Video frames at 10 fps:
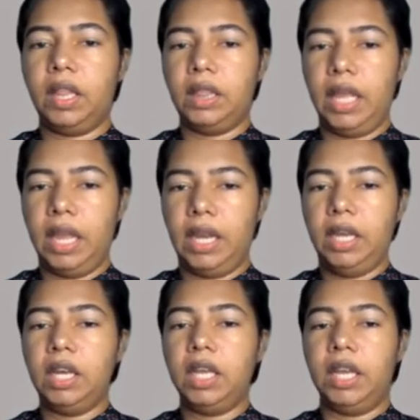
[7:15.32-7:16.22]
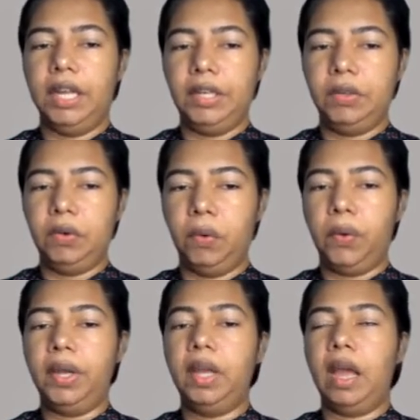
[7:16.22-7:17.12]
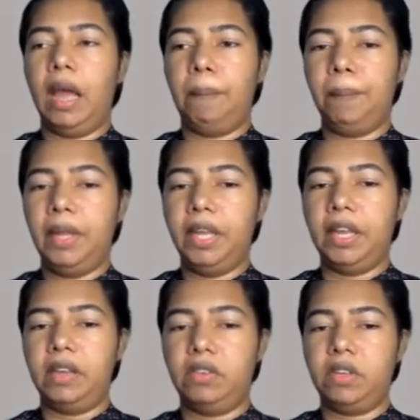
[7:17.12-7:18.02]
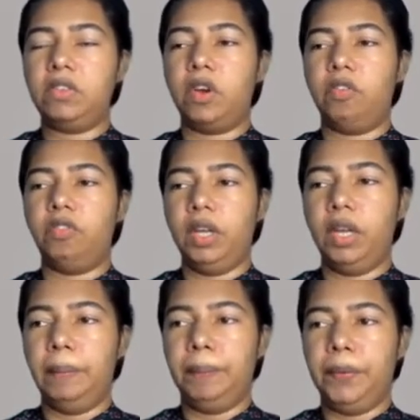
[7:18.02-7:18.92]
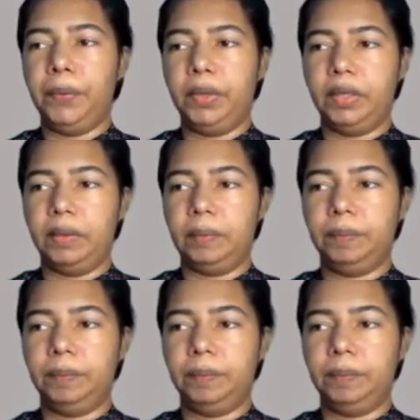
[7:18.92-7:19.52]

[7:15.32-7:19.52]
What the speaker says: Then it loads applications of the computer.